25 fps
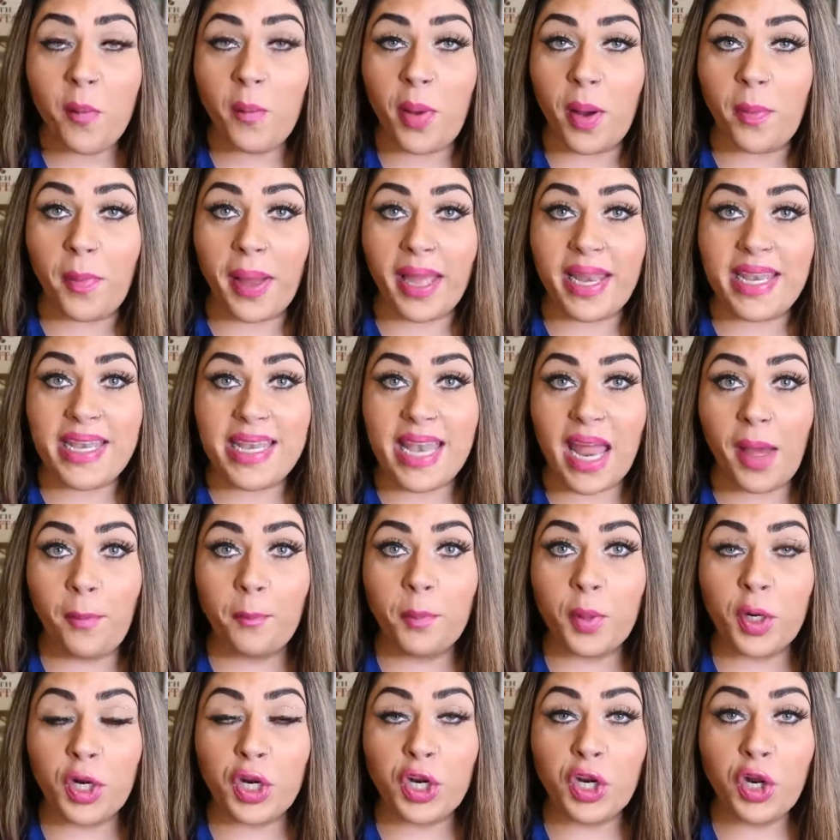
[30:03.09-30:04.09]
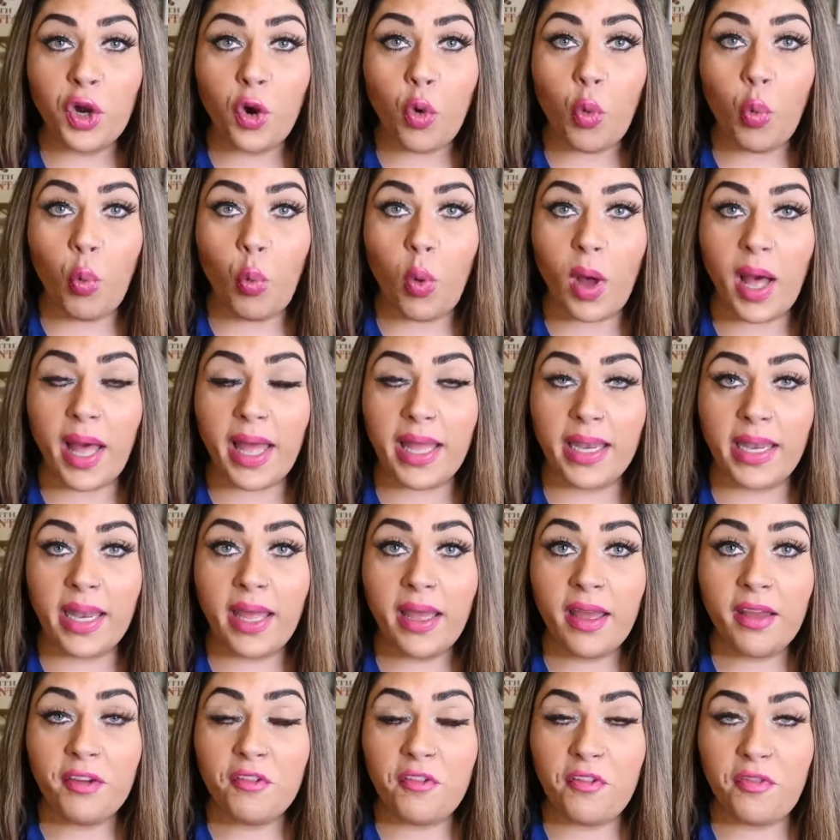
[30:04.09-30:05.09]
But my number 1
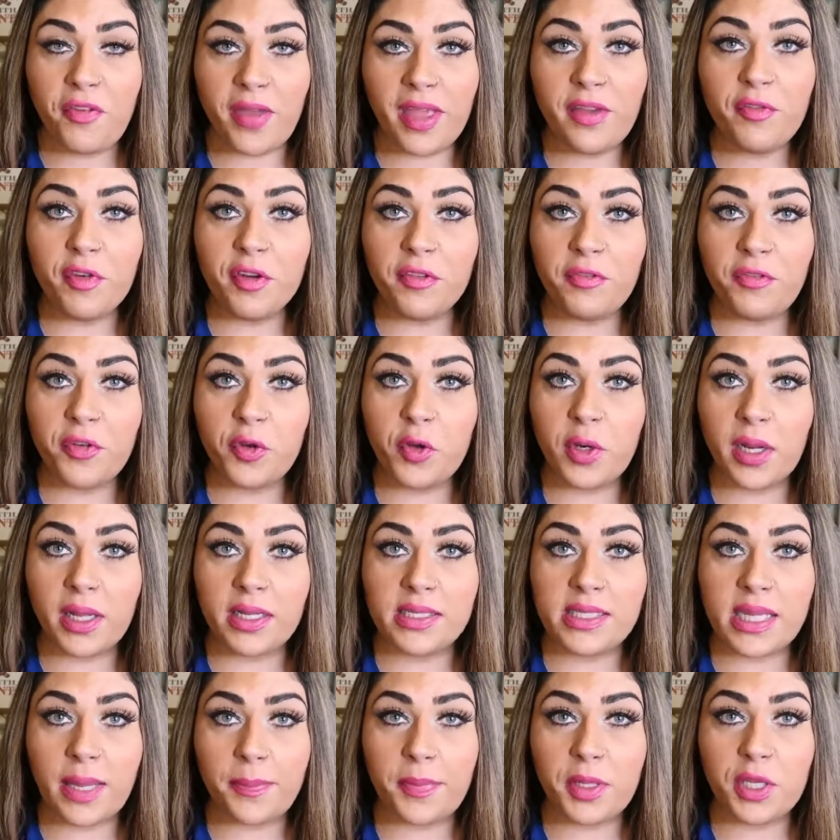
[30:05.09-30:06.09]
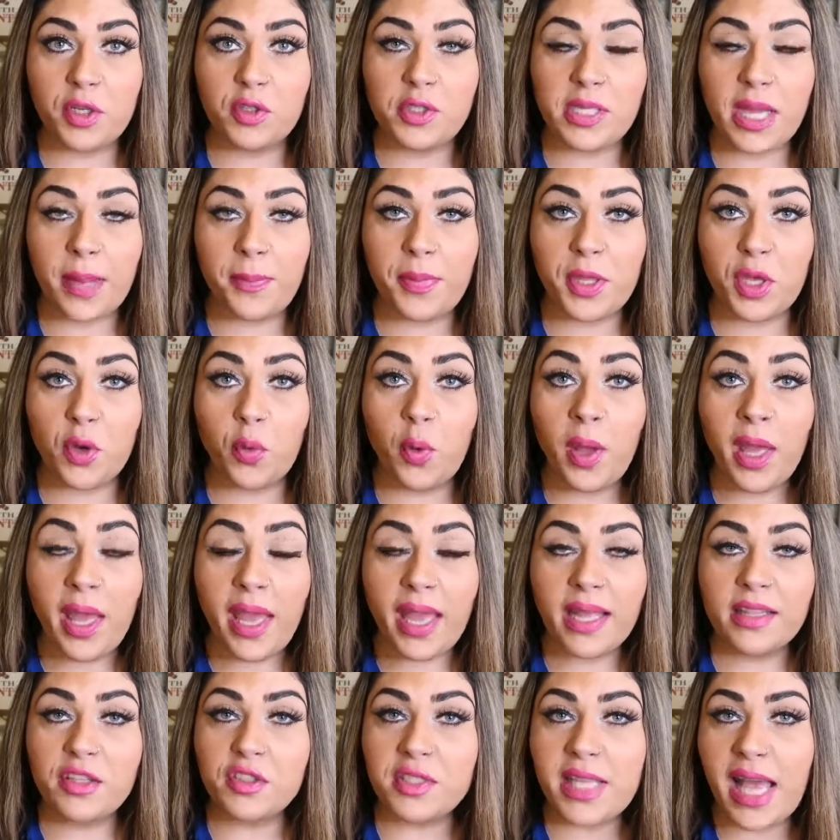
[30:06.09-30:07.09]
favorite food on WW,
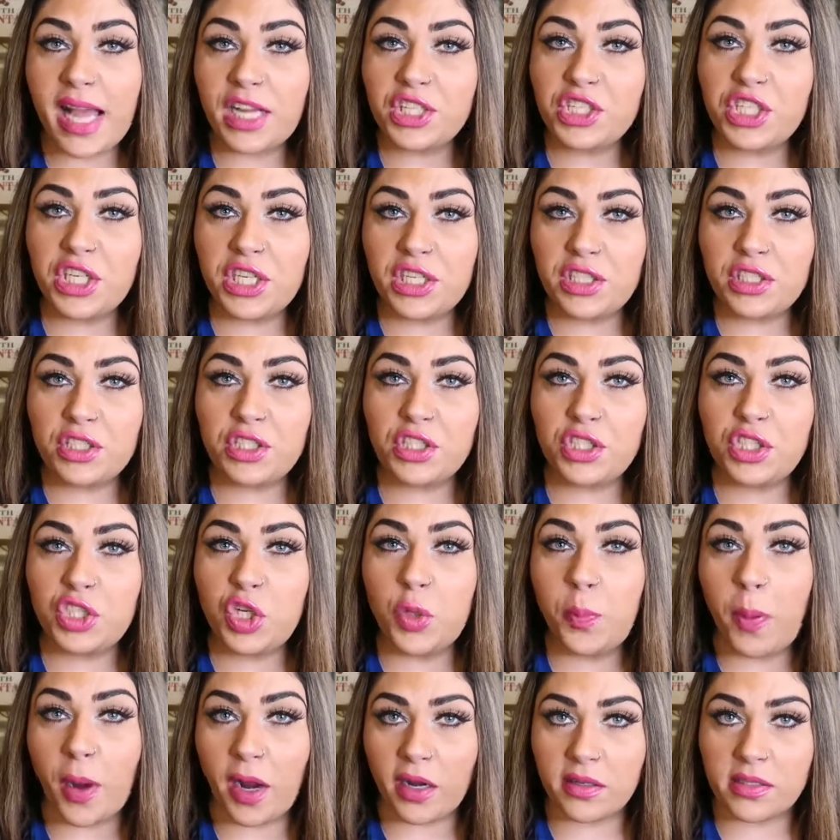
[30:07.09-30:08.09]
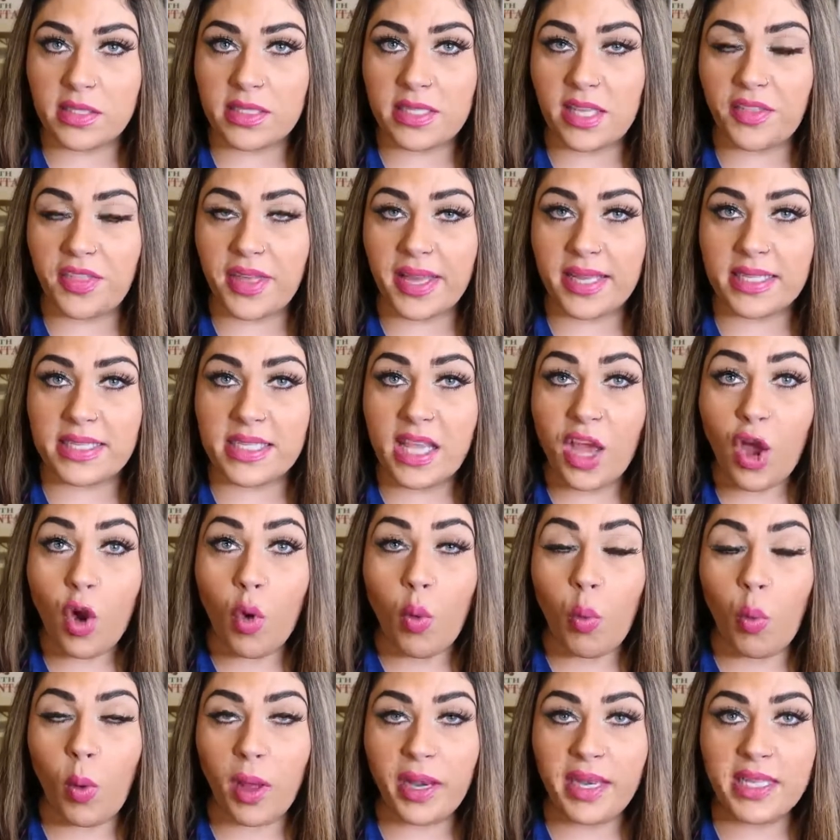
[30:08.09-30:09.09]
there's actually 2 parts to this.
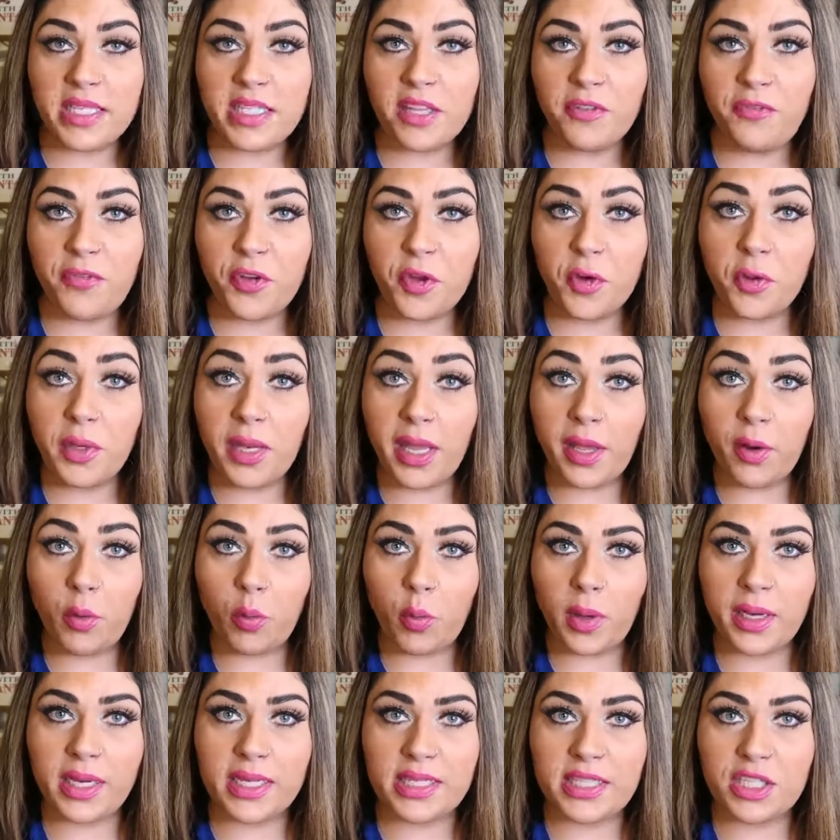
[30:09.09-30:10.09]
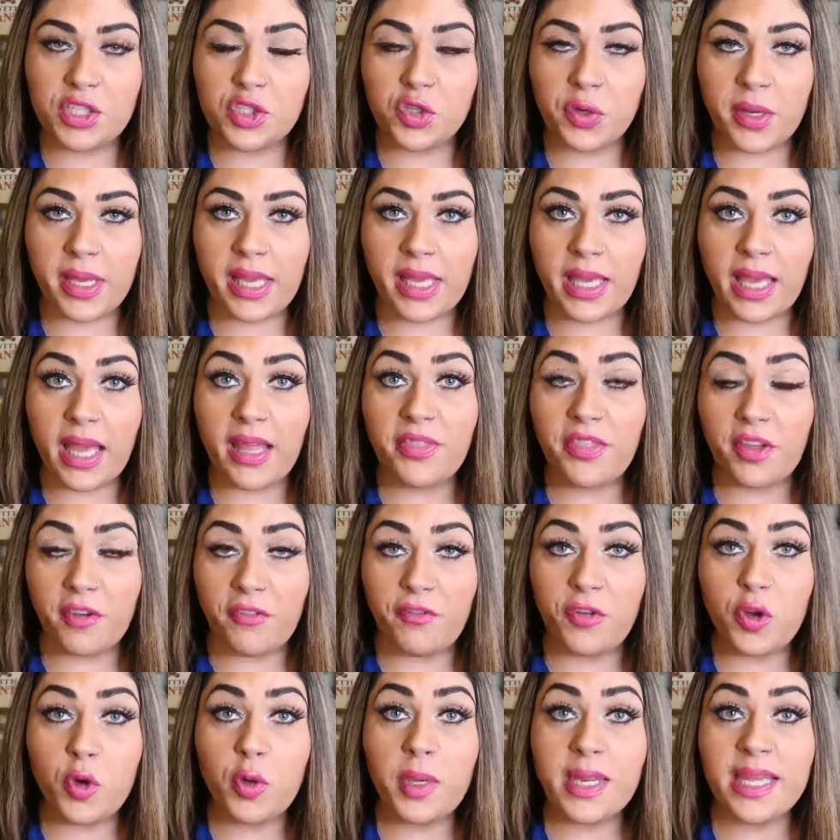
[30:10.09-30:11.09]
One is a food and one is a drink. The
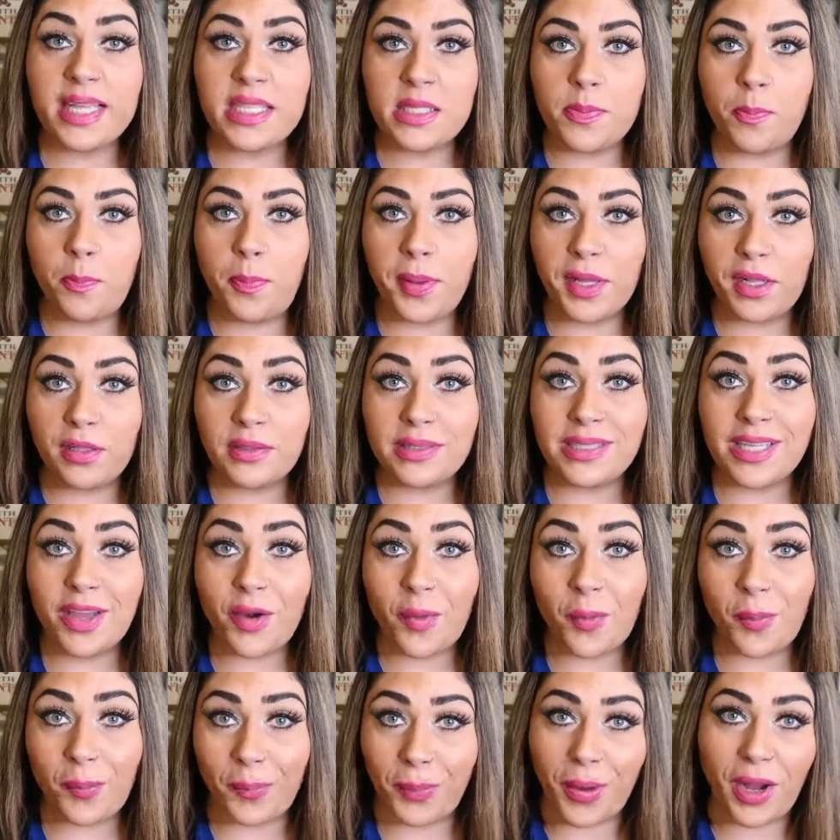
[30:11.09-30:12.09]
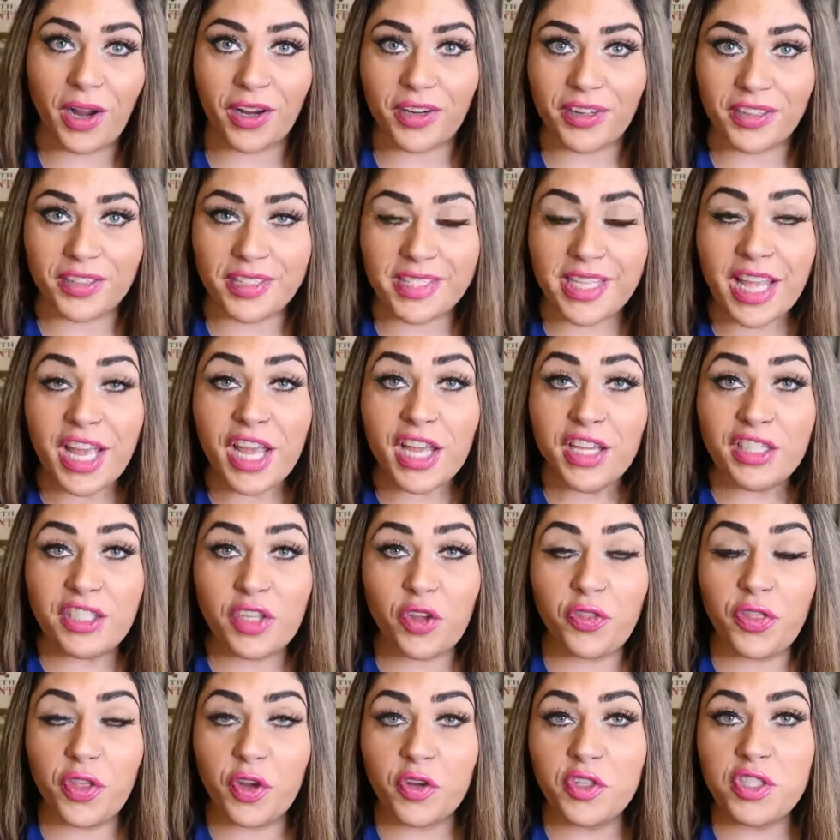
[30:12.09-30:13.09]
food is Built Bars.
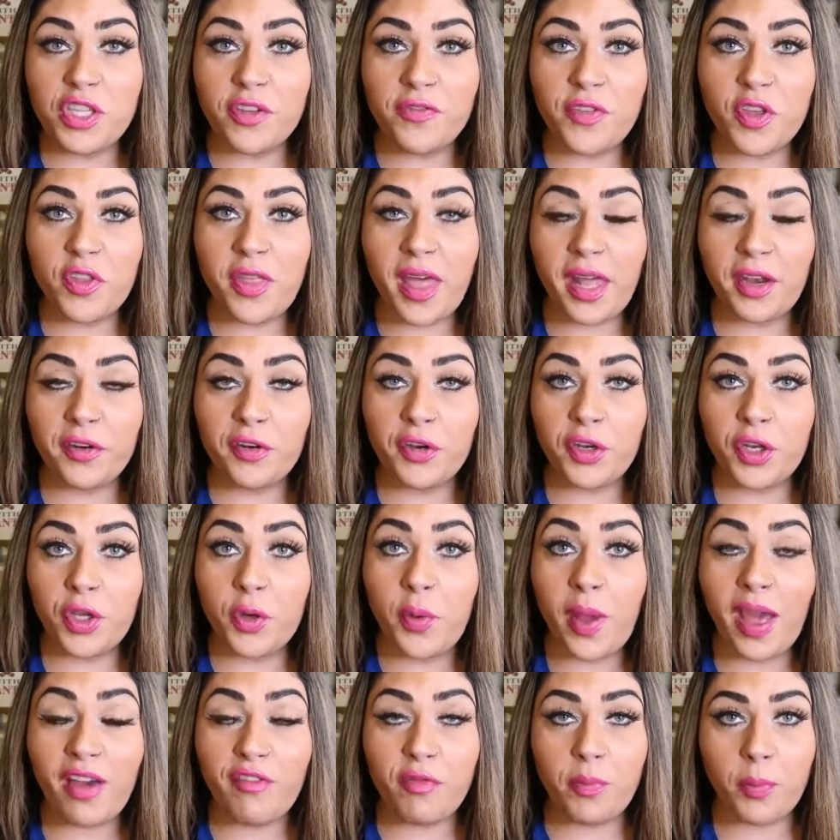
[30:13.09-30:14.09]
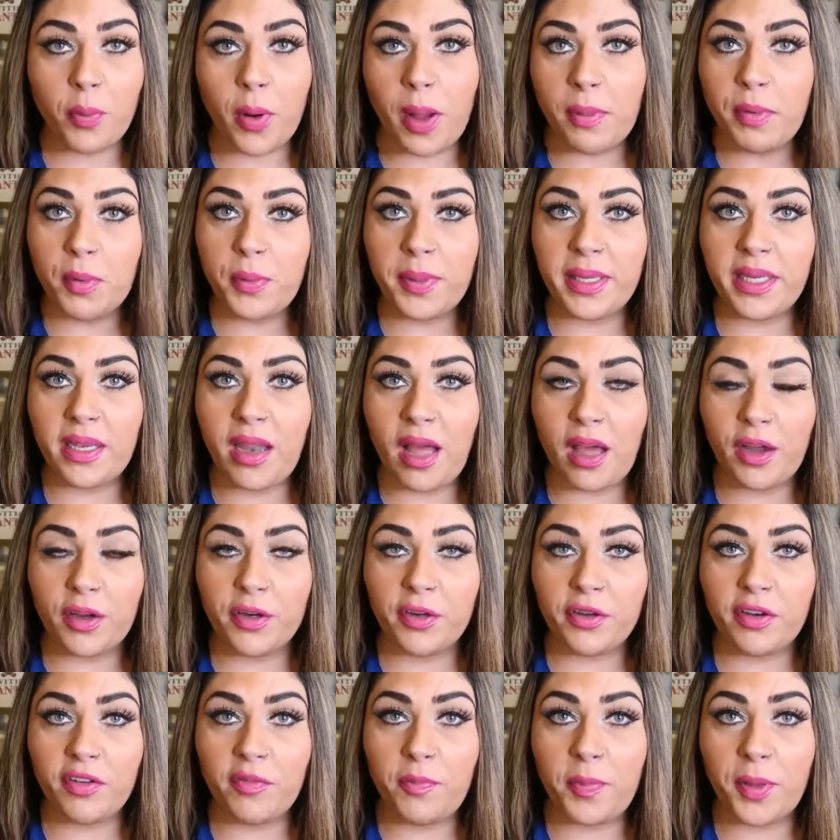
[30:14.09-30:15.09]
So those of you that are new have probably not
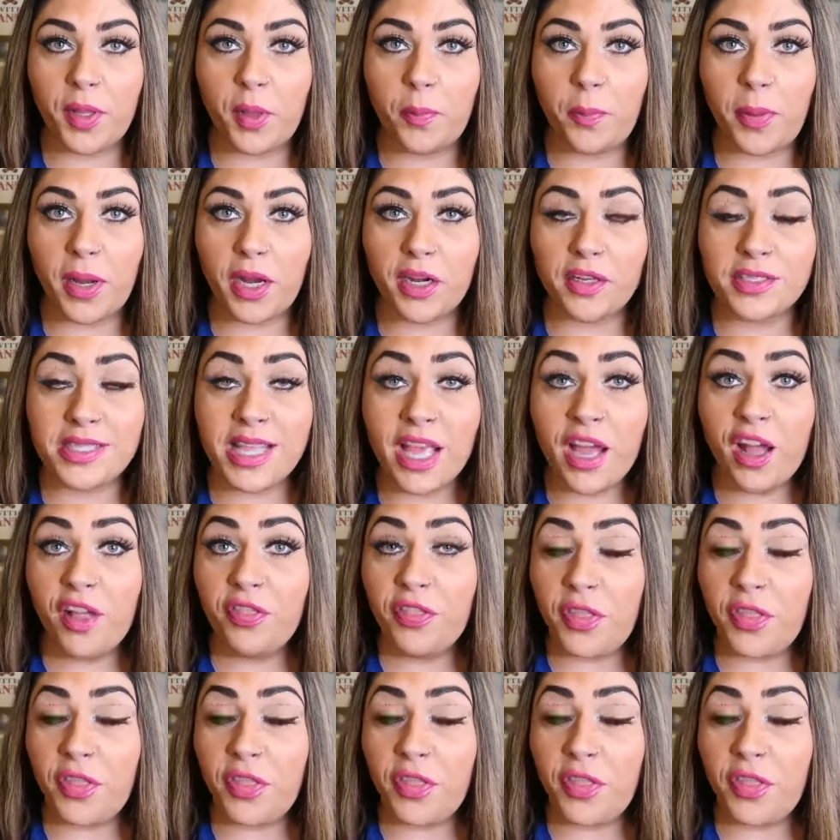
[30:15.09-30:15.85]
heard of Built Bars.